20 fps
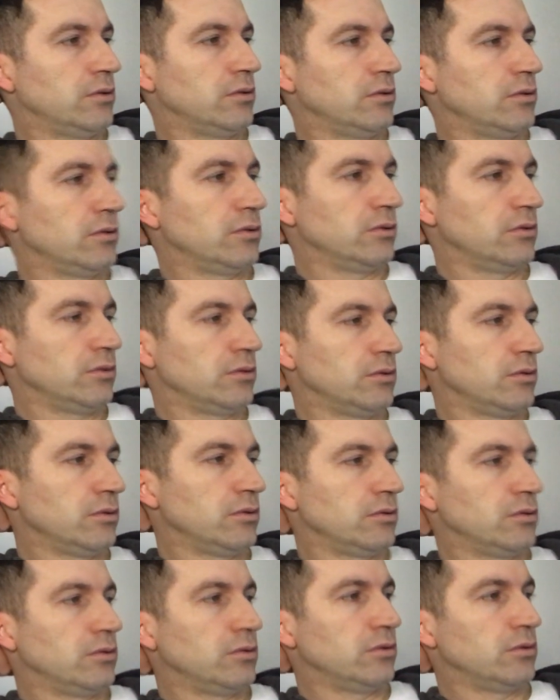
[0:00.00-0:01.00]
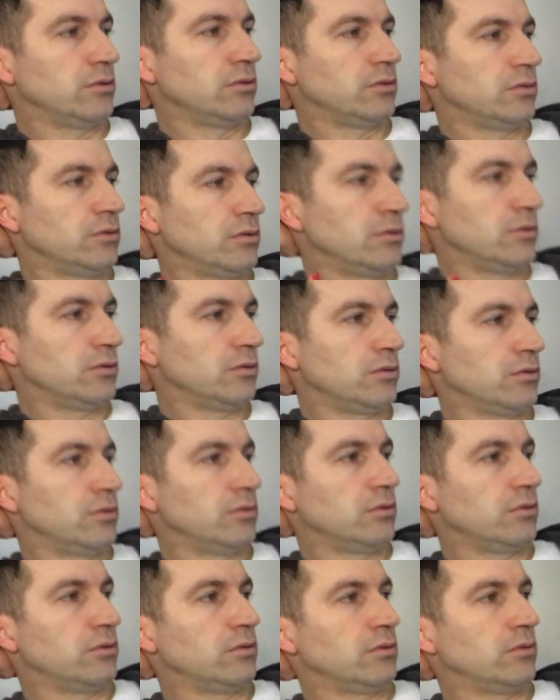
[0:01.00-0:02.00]

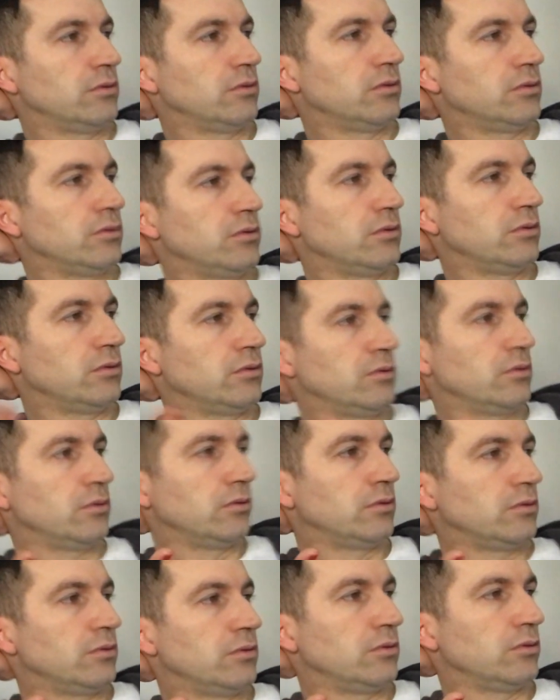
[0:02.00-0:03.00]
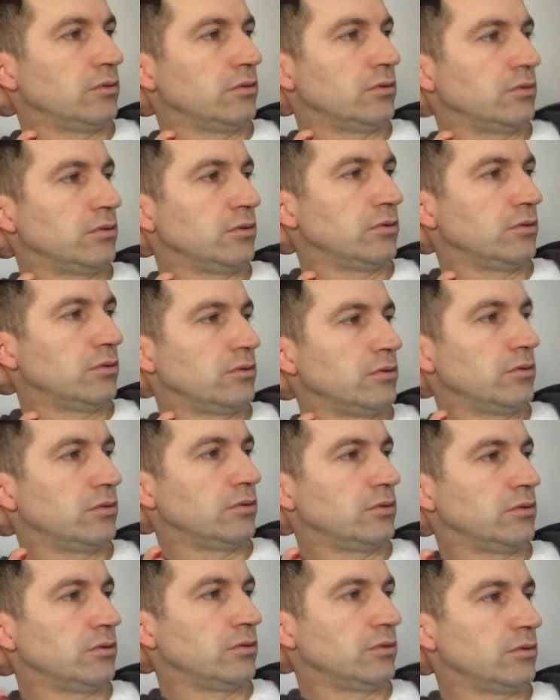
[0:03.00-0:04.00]

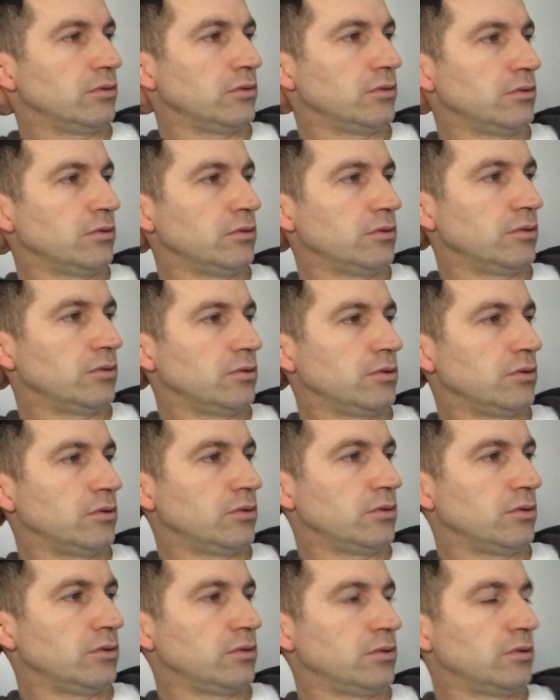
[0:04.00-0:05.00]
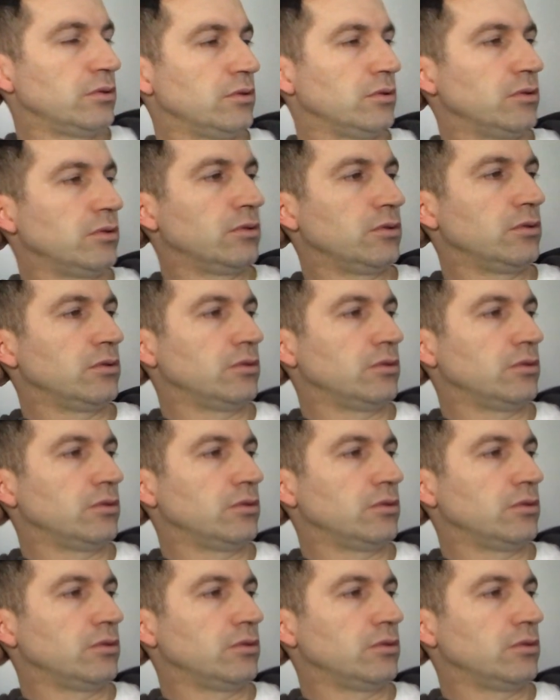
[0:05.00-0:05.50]
(silent)